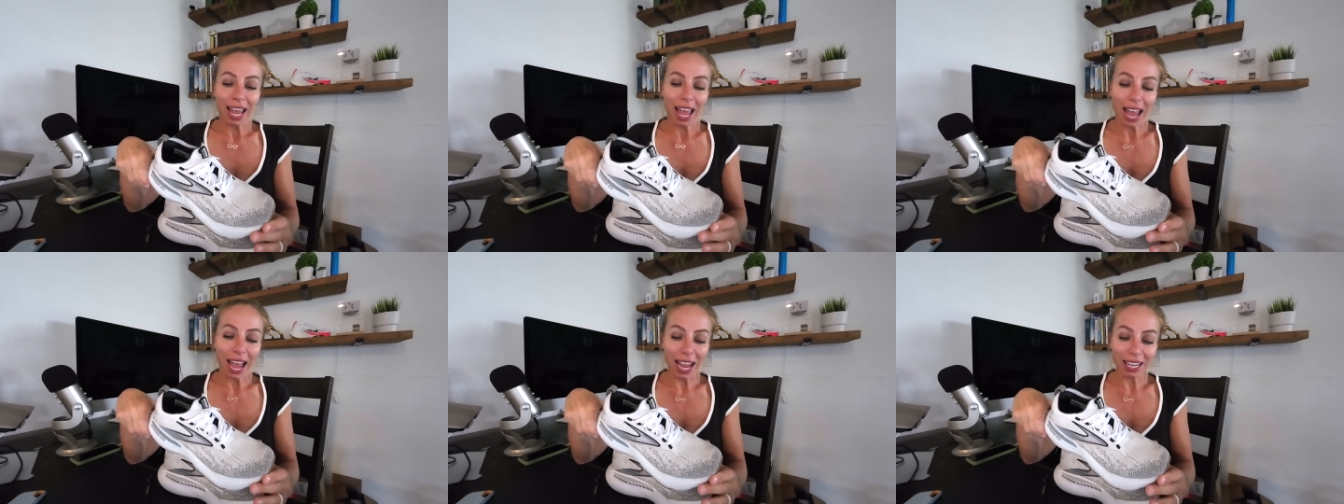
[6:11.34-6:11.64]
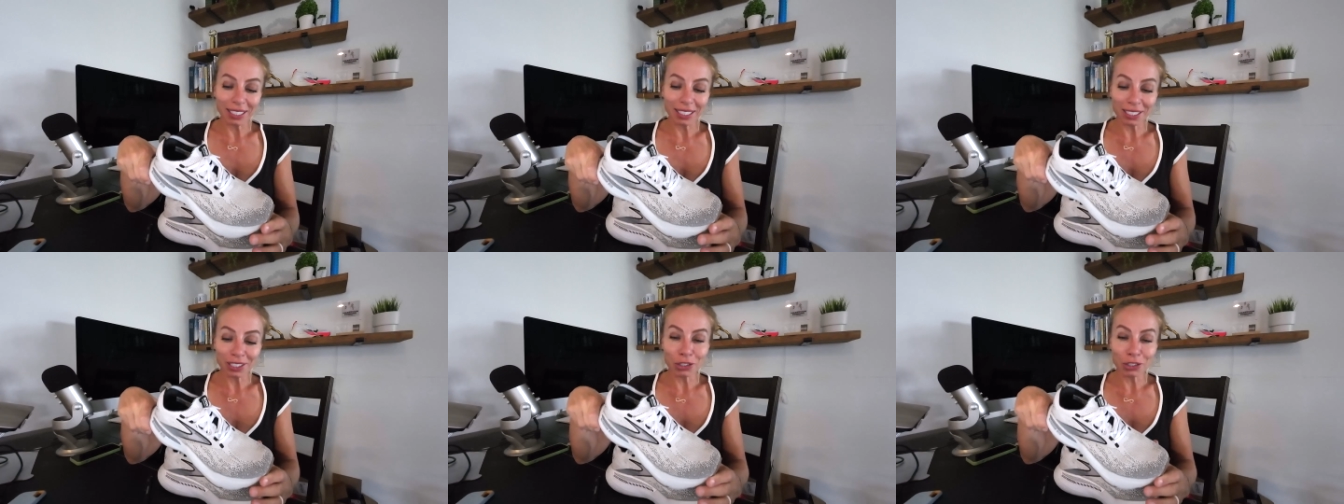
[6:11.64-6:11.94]
I
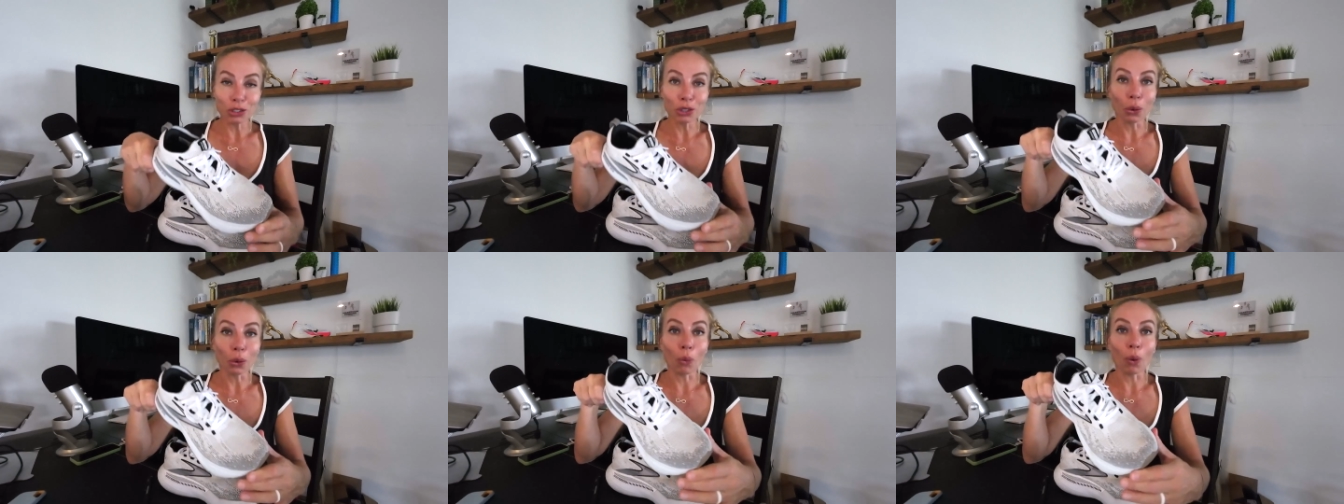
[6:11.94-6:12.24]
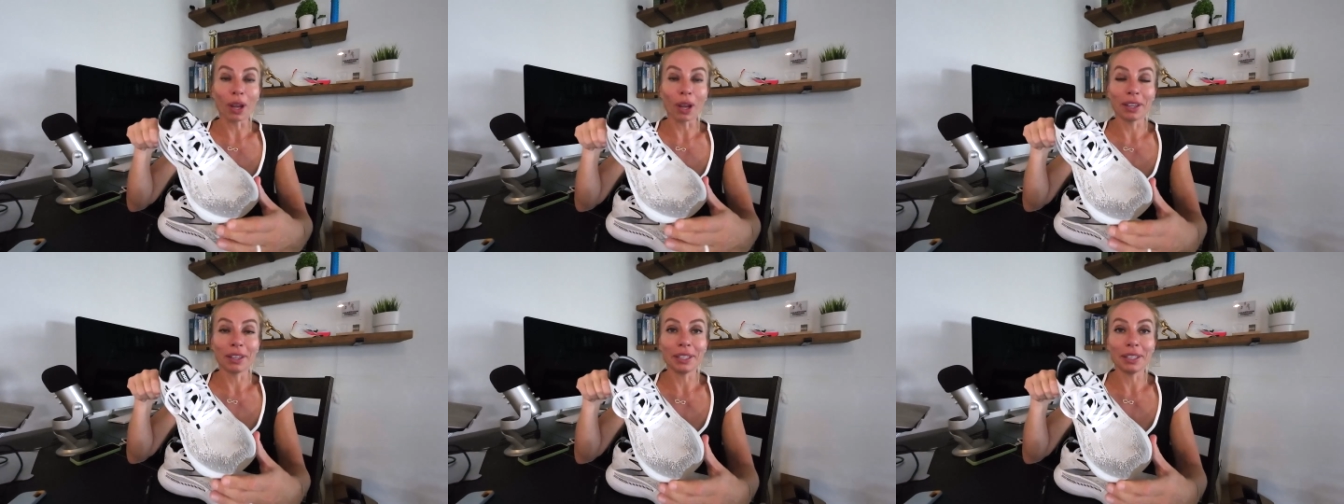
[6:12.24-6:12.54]
didn't know
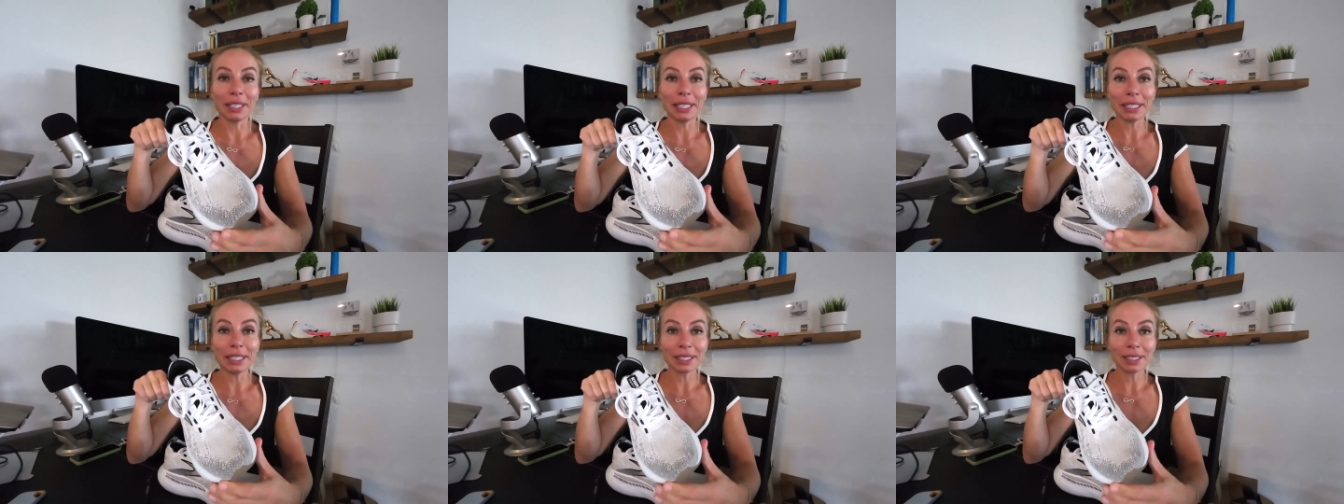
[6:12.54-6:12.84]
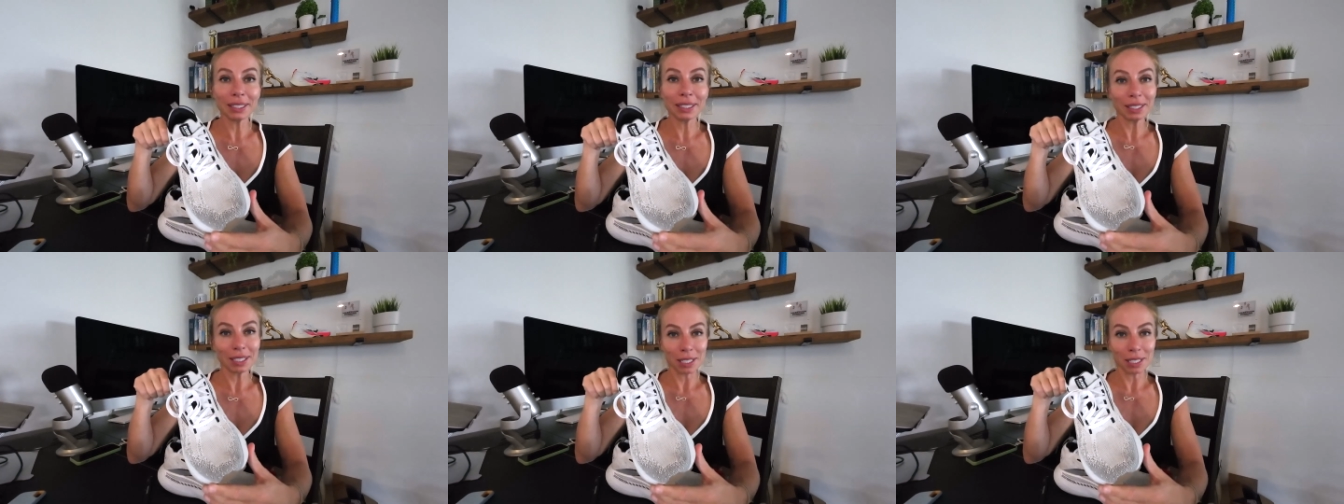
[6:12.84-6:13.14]
I needed
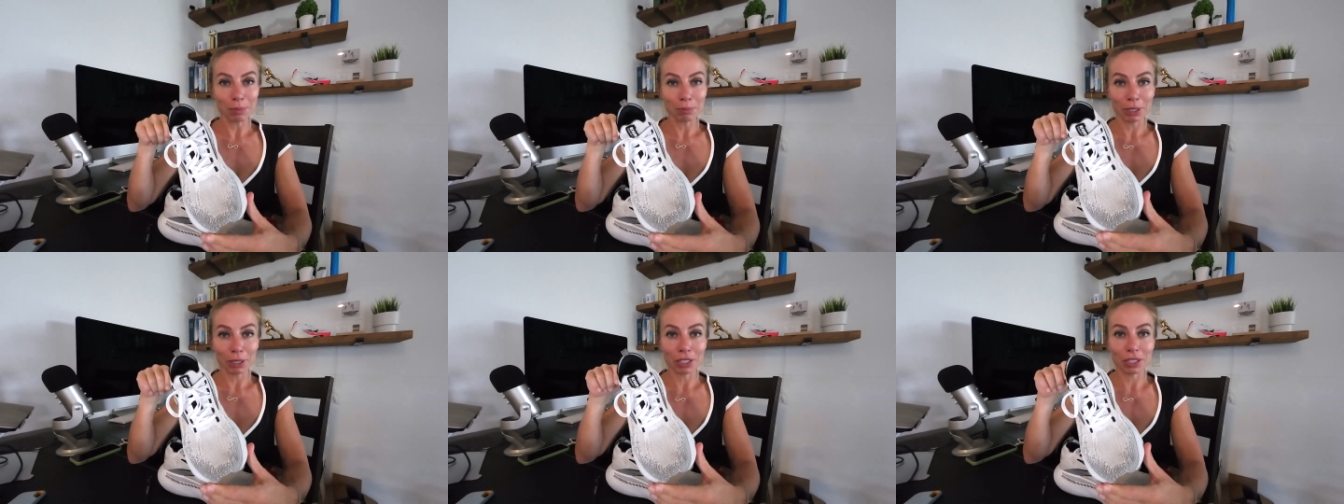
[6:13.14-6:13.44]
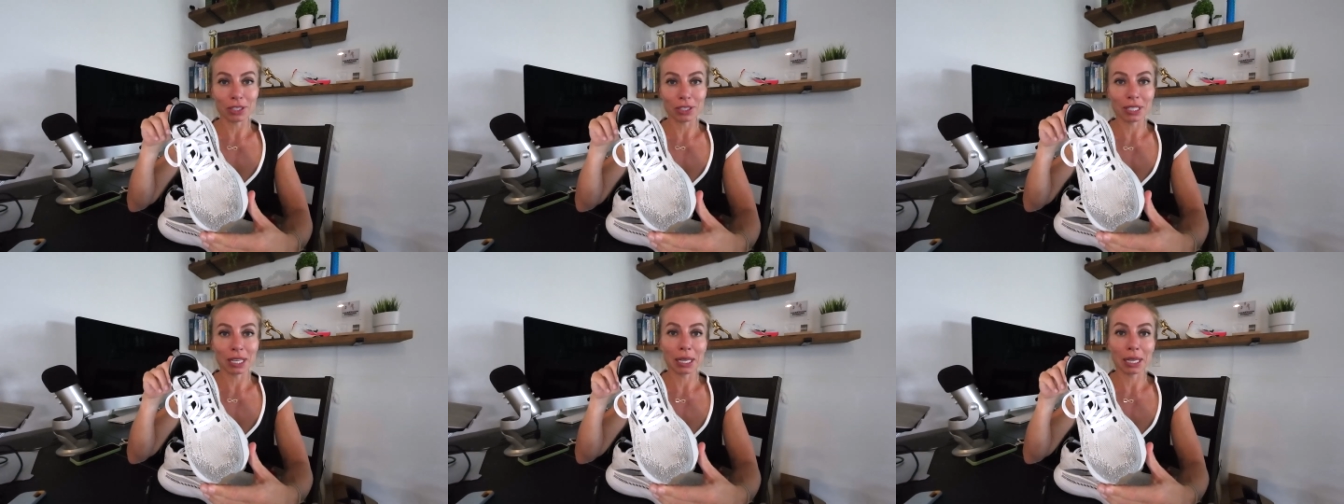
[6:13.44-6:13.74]
it as much
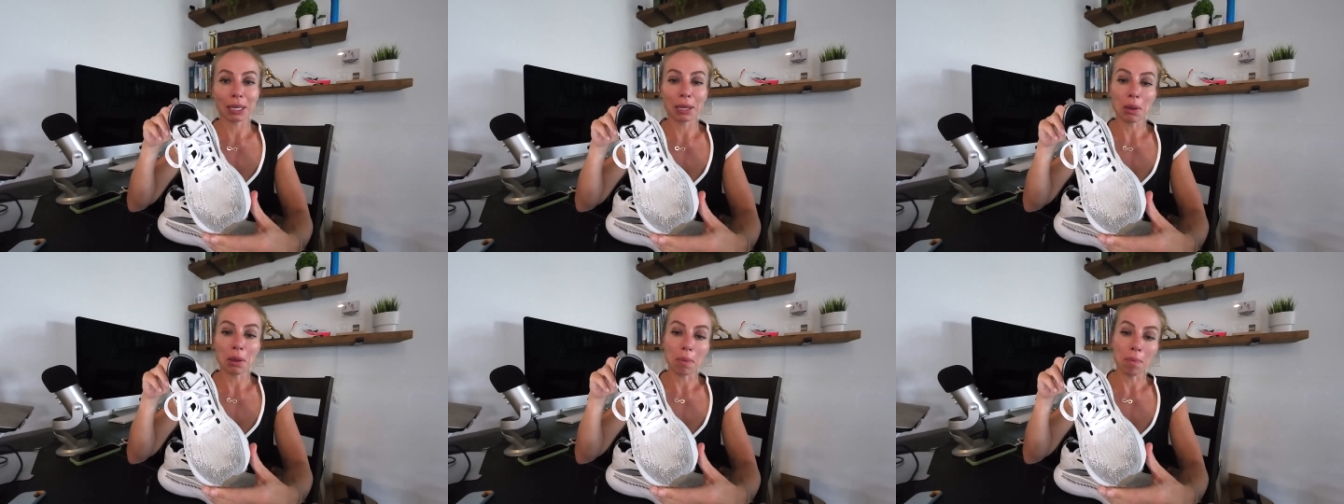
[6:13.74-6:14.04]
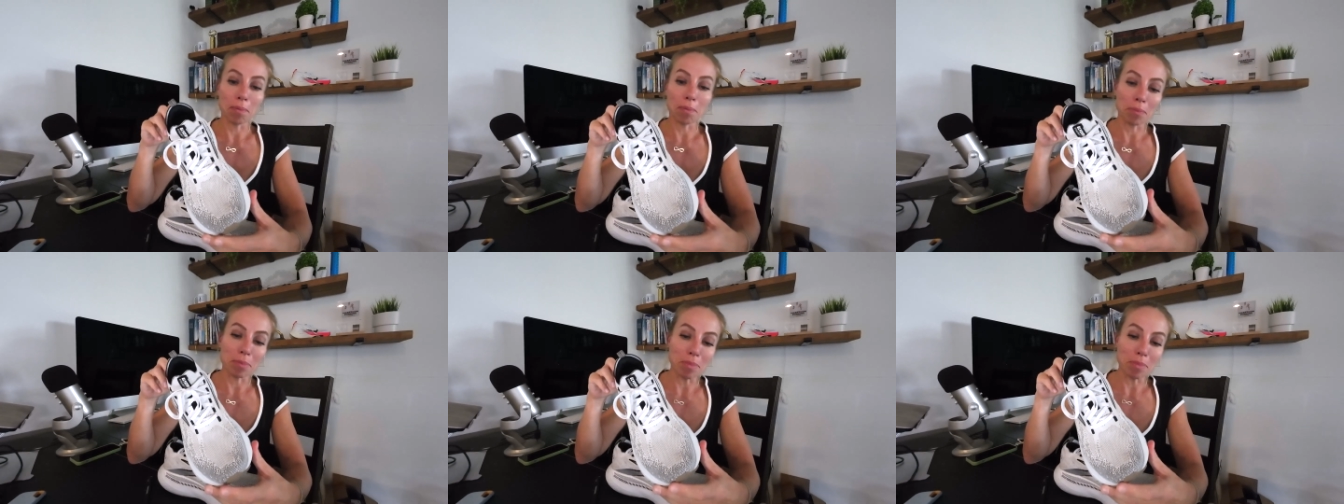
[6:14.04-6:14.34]
as I
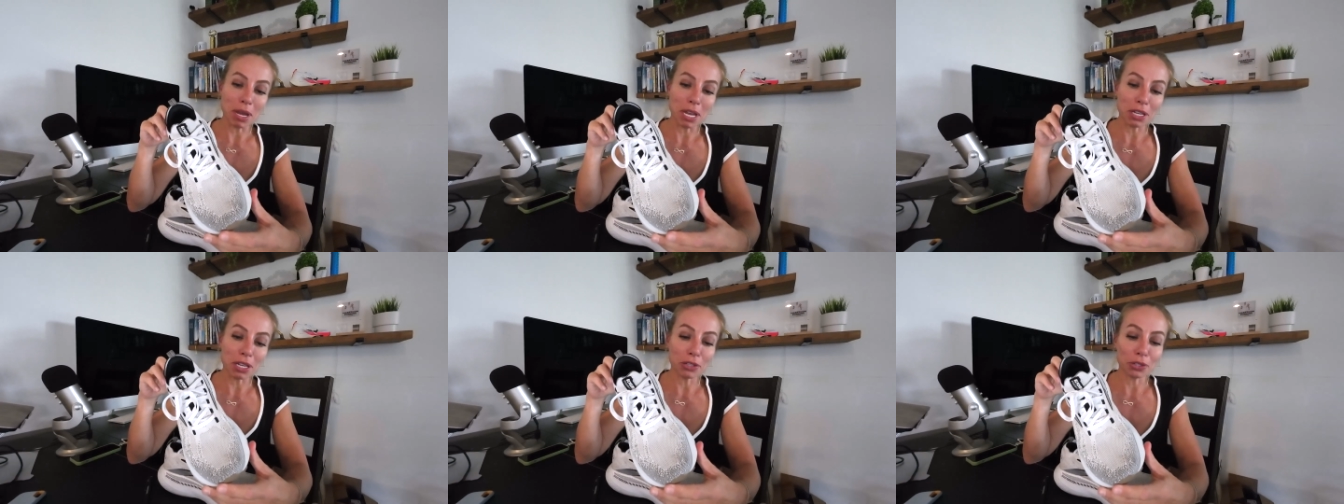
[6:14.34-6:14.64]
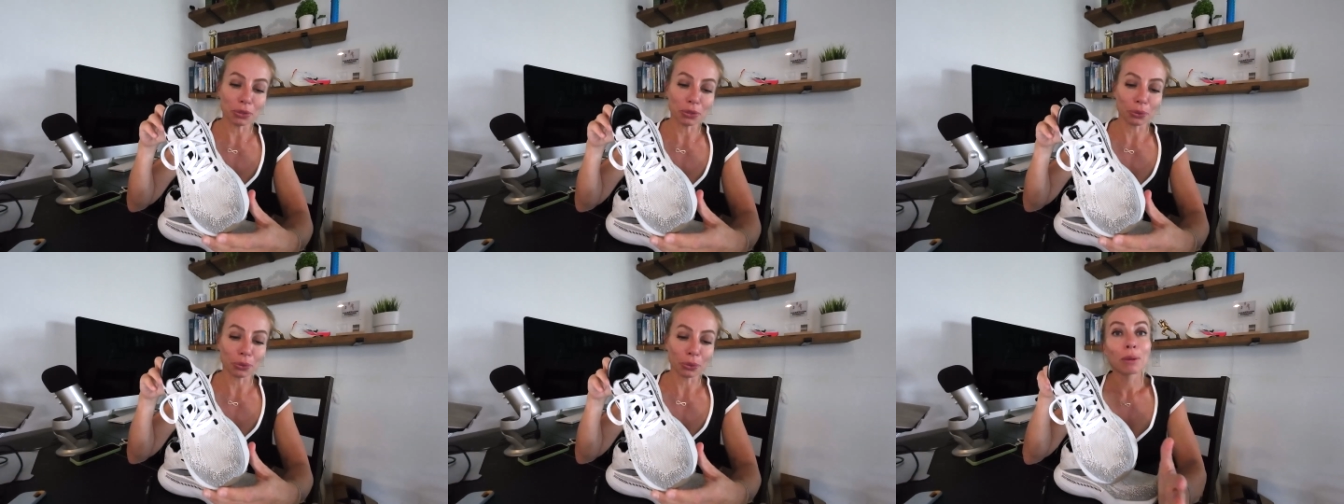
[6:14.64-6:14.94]
may
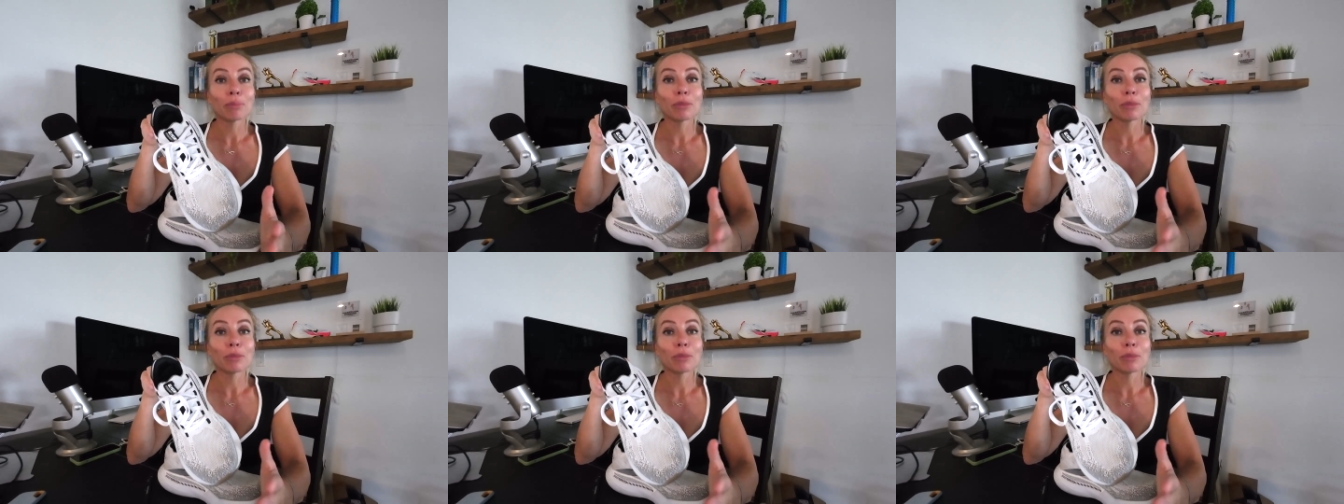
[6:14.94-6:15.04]
do.